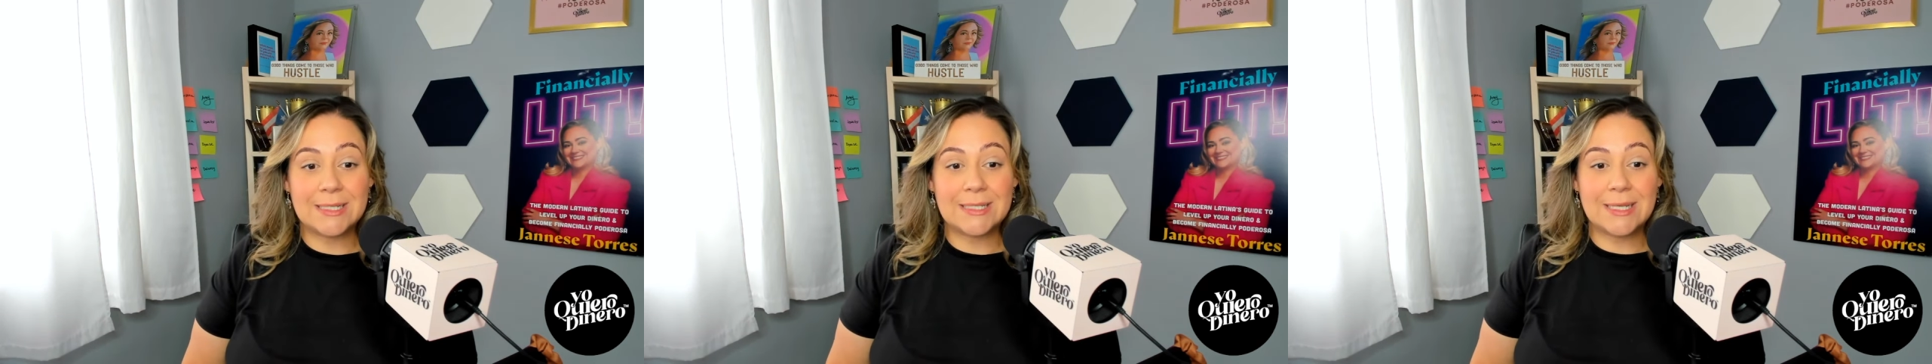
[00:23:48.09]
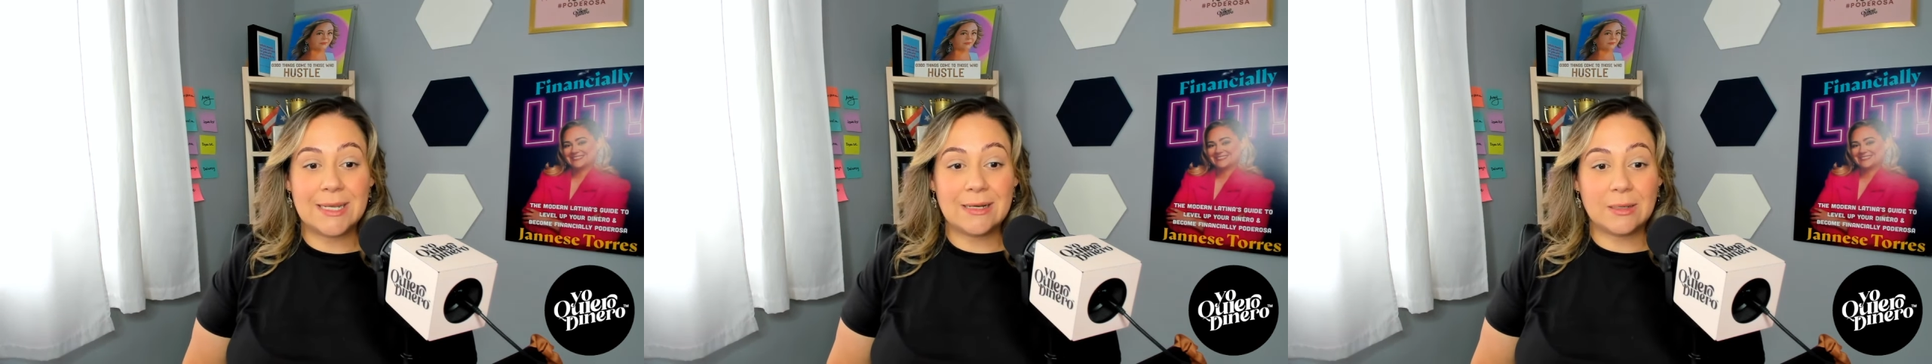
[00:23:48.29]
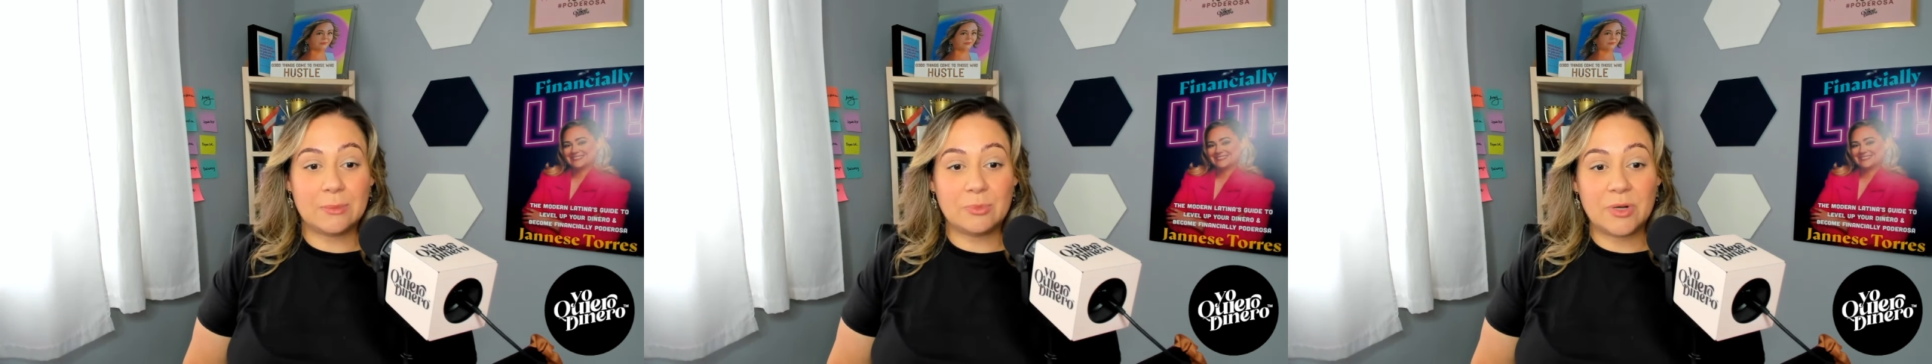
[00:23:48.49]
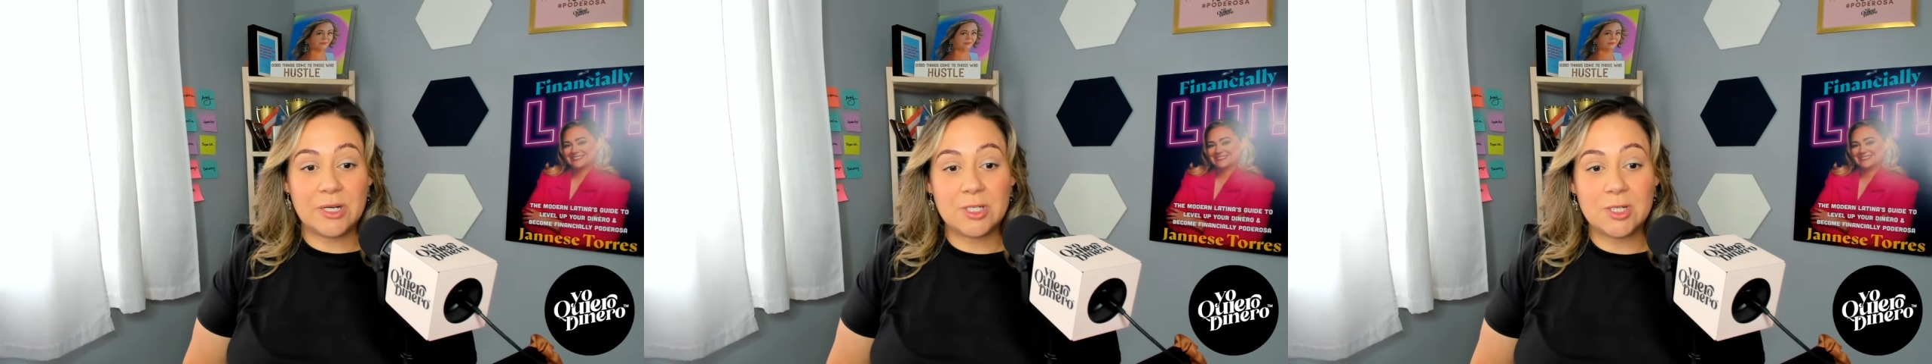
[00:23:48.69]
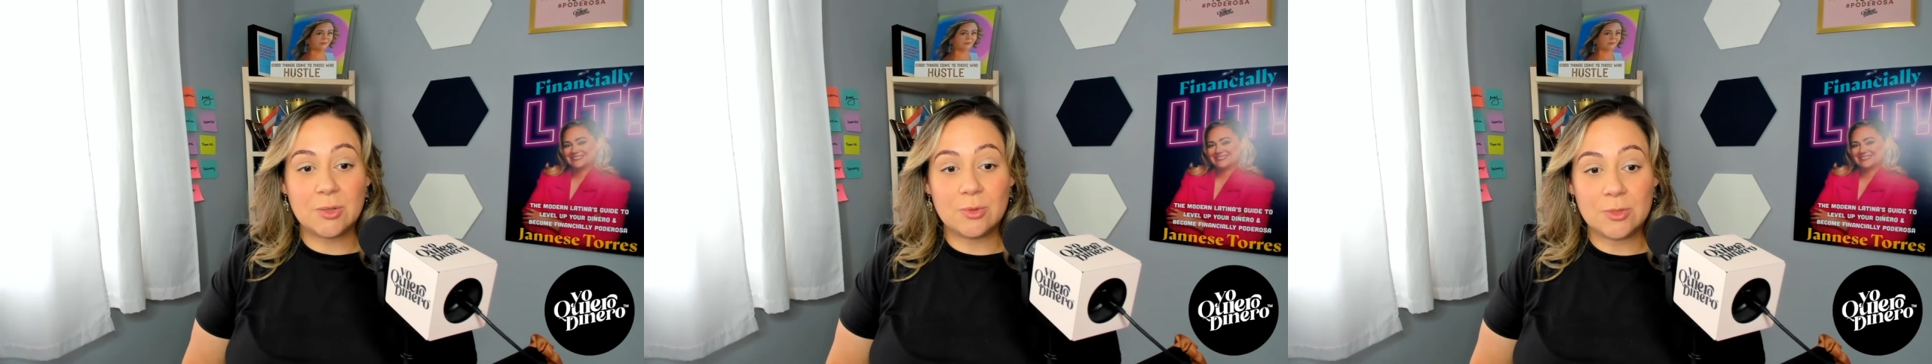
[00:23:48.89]
to income
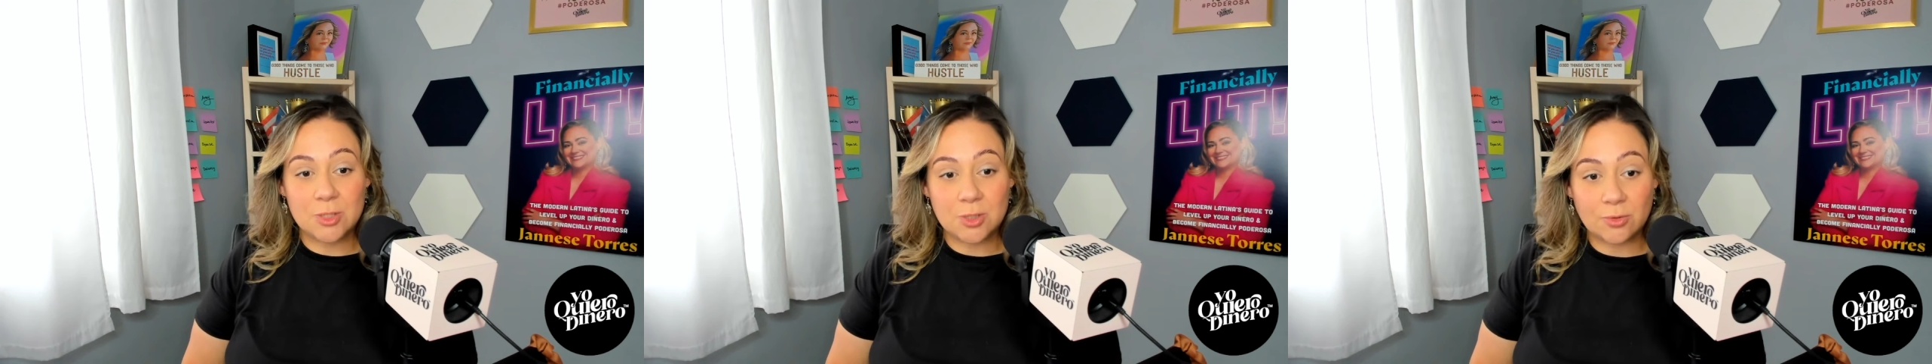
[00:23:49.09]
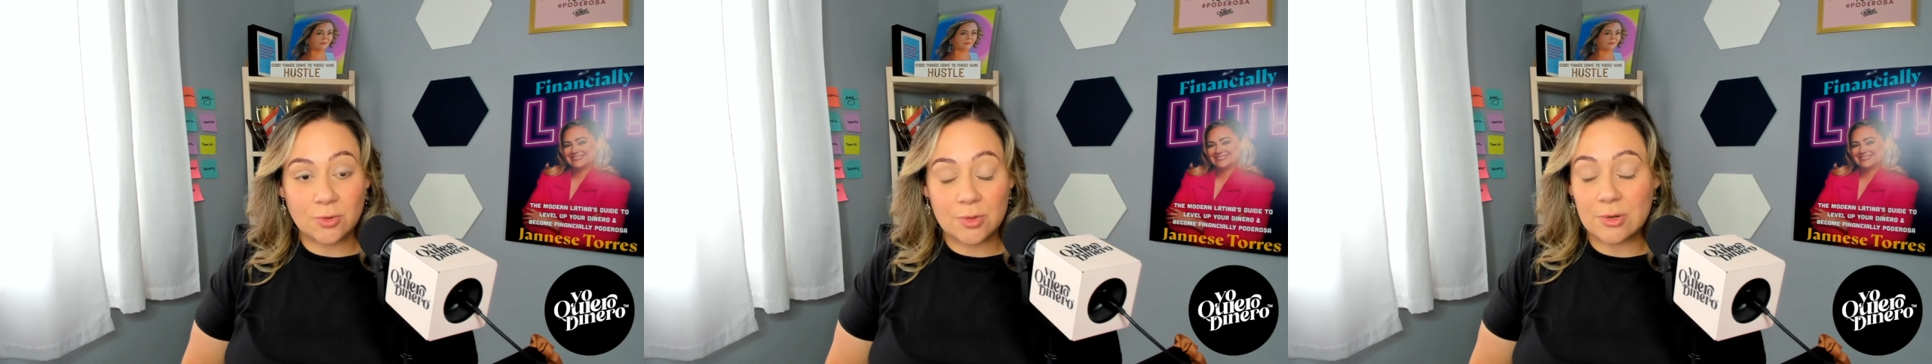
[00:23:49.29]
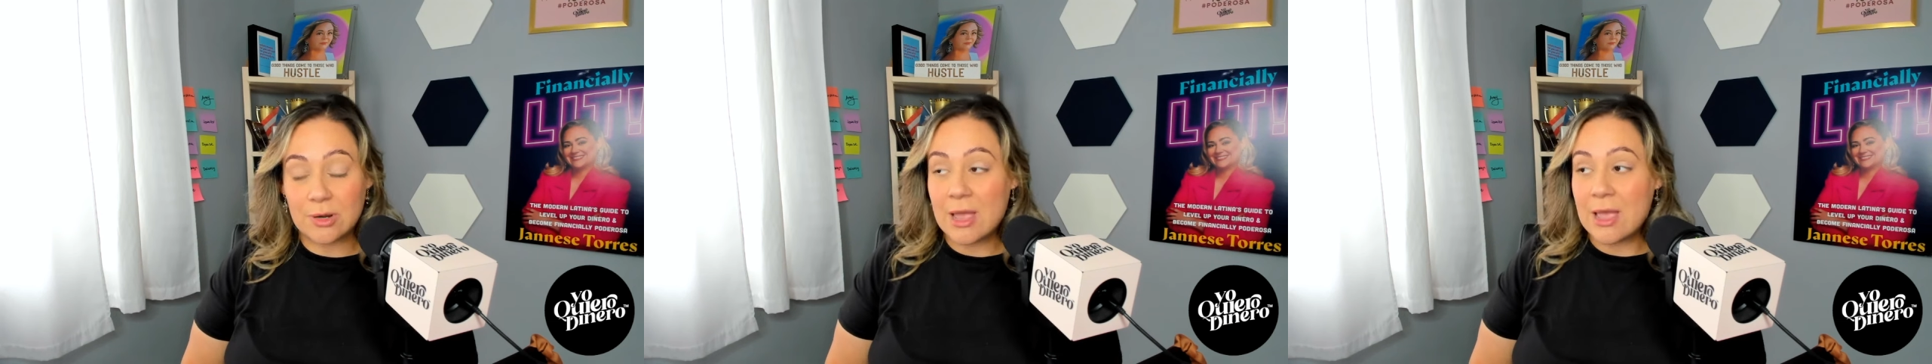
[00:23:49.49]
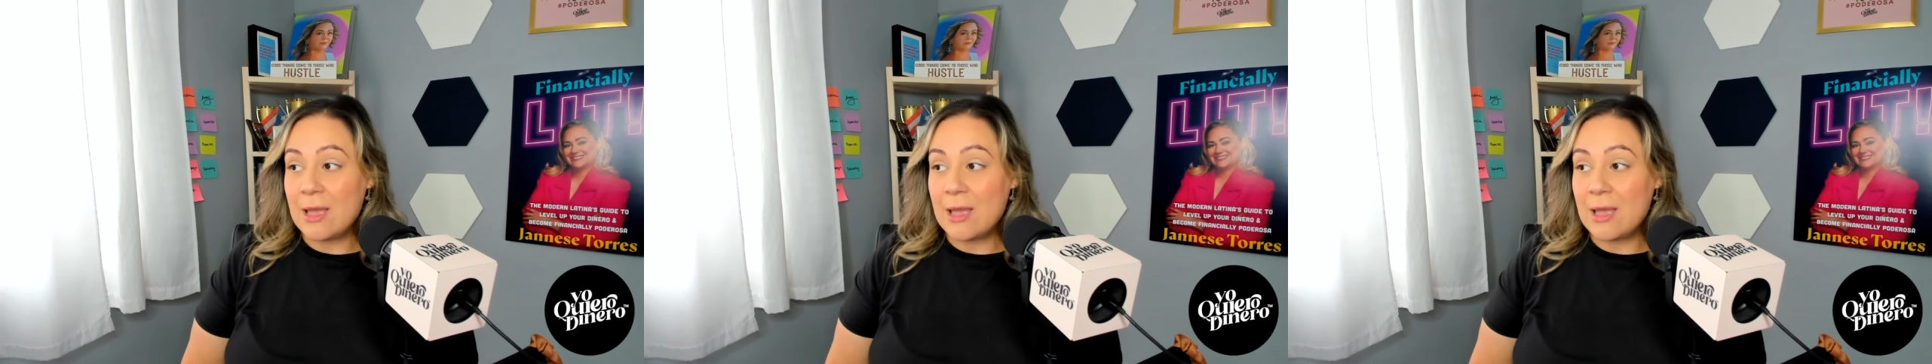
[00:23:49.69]
ratio is screwed.